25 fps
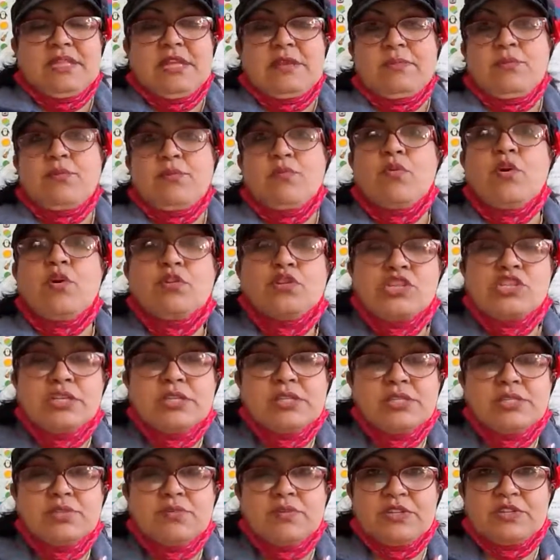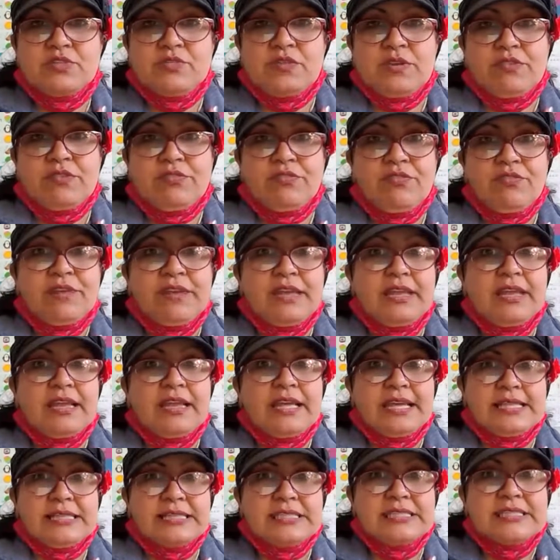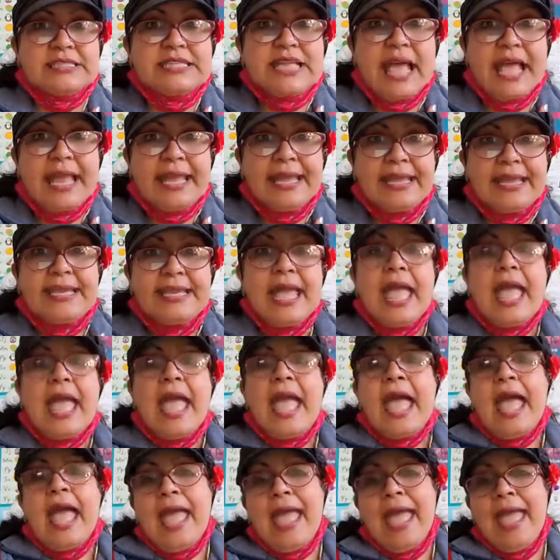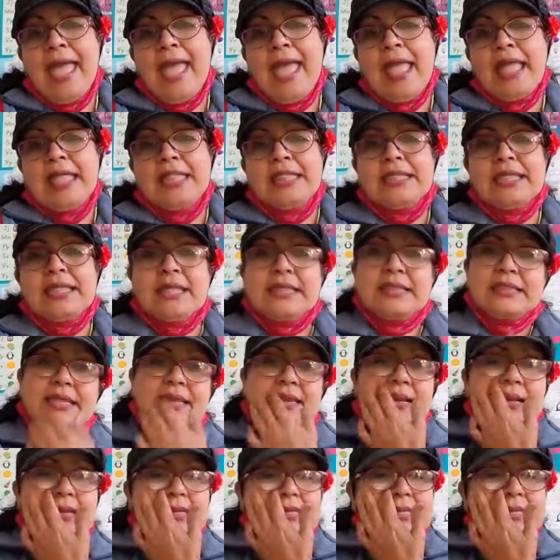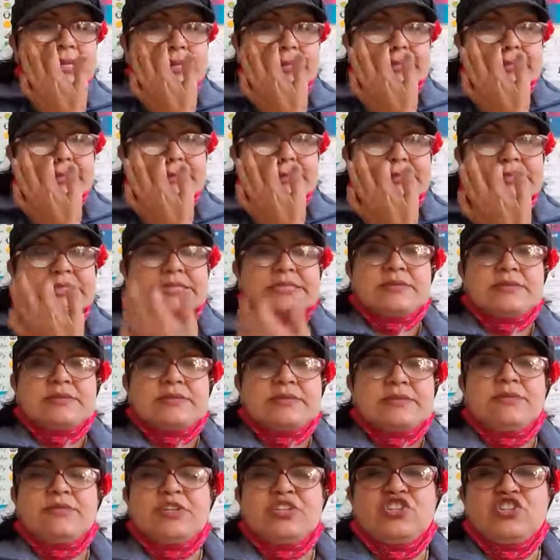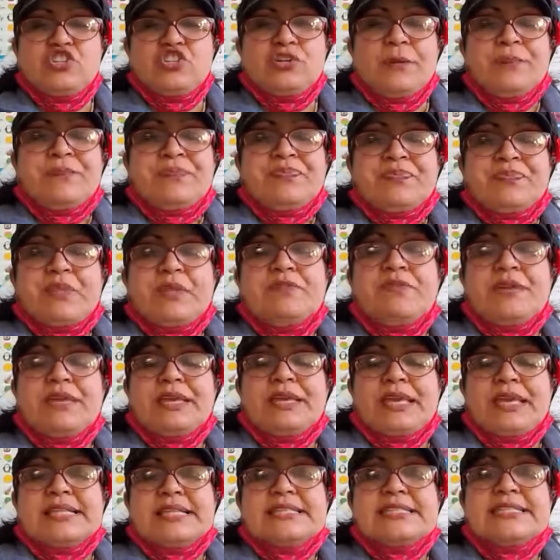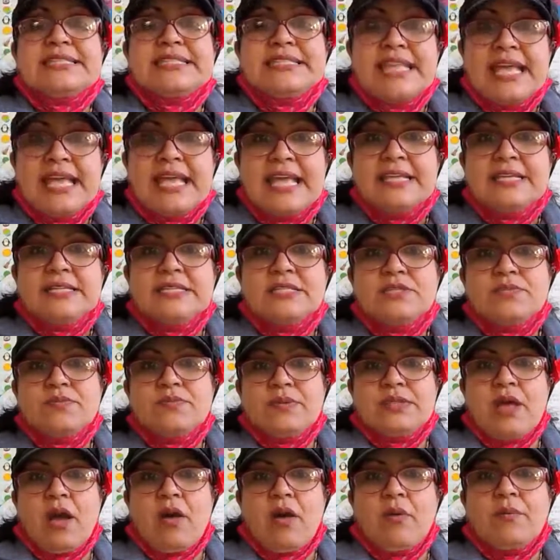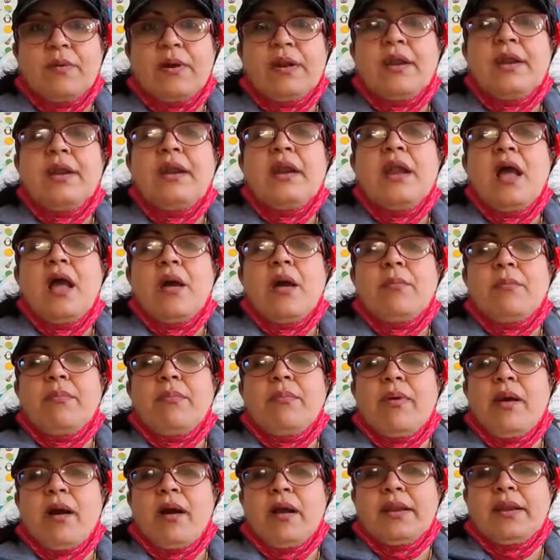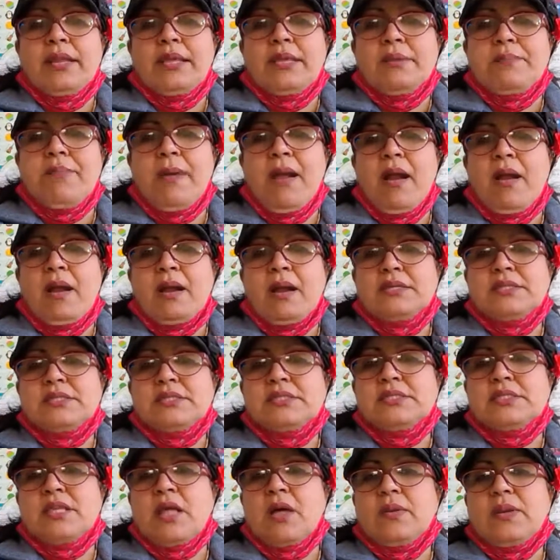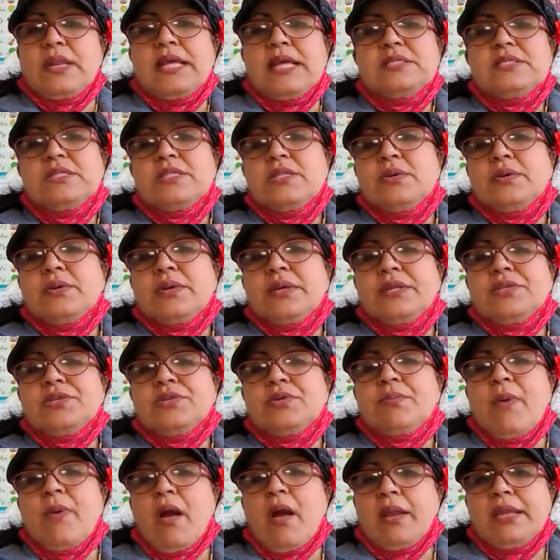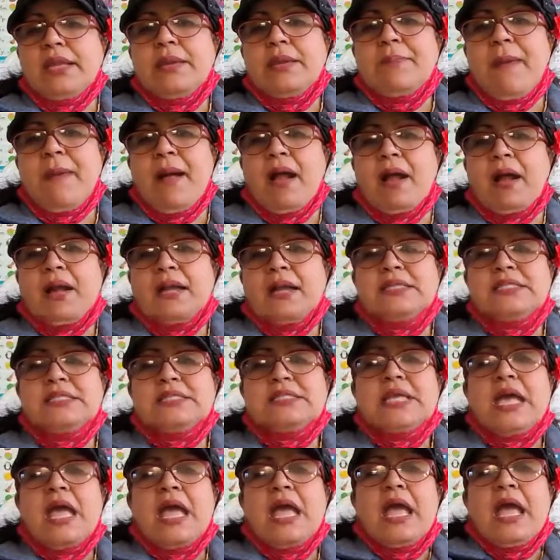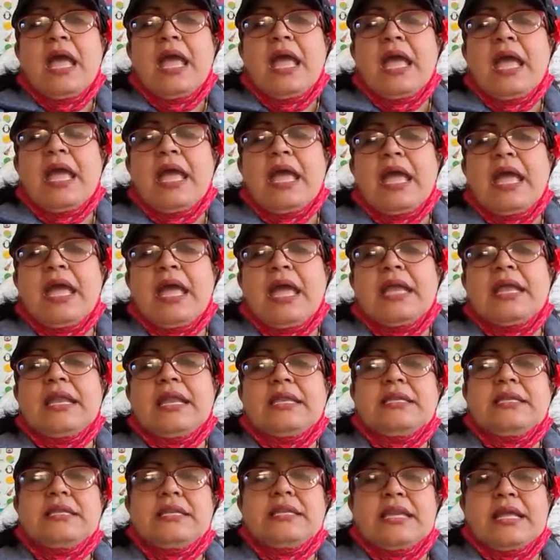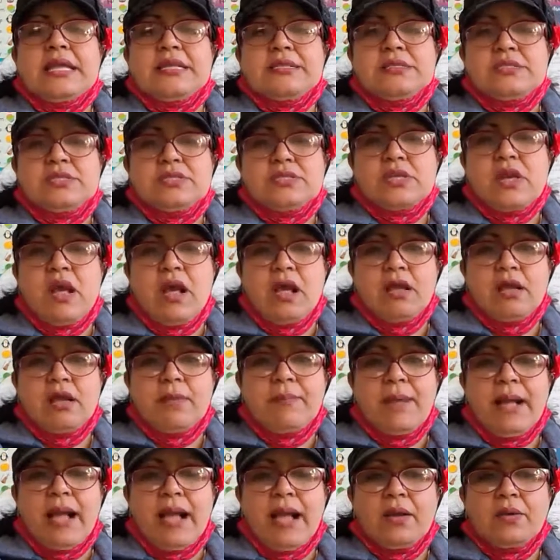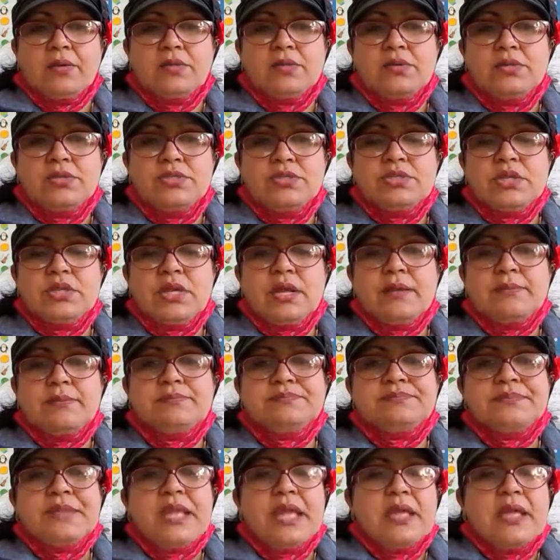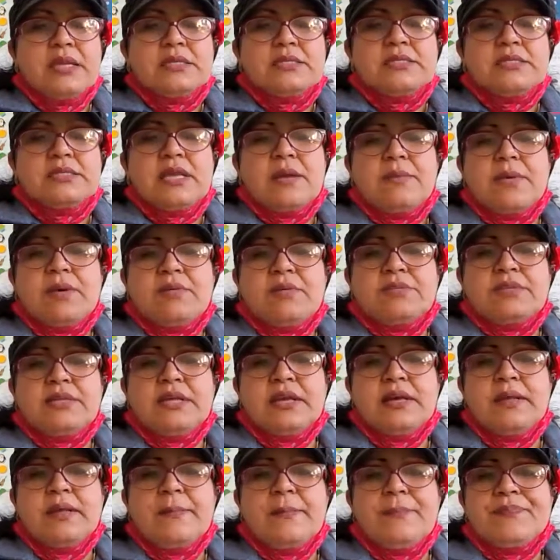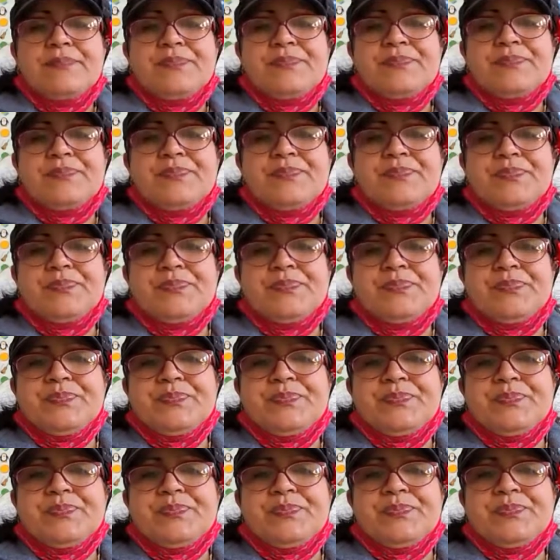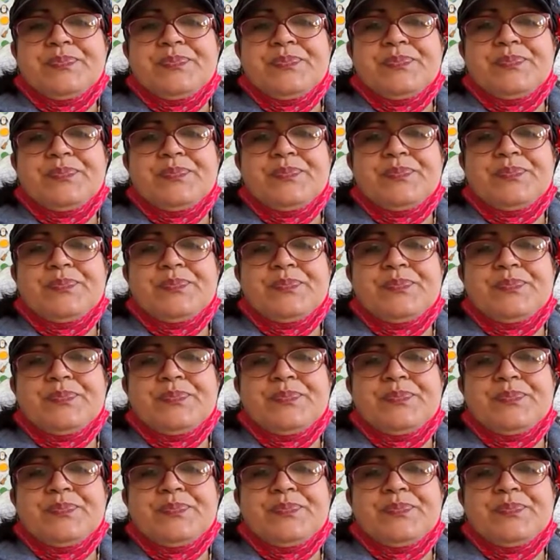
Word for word: emotions which we feel inside and then there are things which we can sense with our body parts now let's look into body parts and let's talk about um, some of the mm,